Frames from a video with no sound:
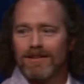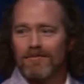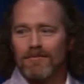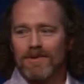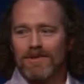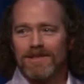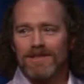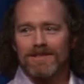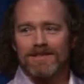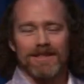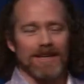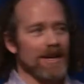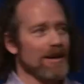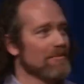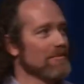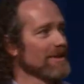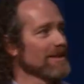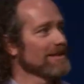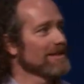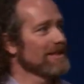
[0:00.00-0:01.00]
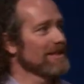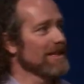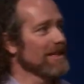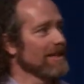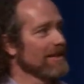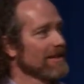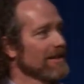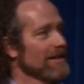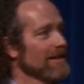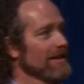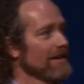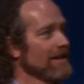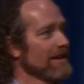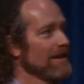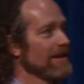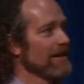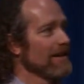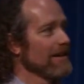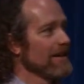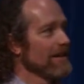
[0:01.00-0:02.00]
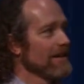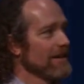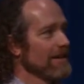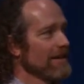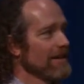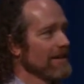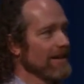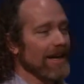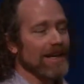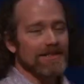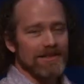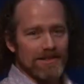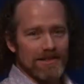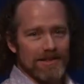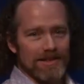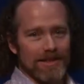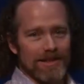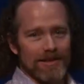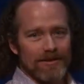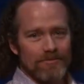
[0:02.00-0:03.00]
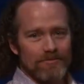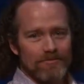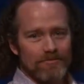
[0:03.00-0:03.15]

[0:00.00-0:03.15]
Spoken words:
About the same as C. Answer C.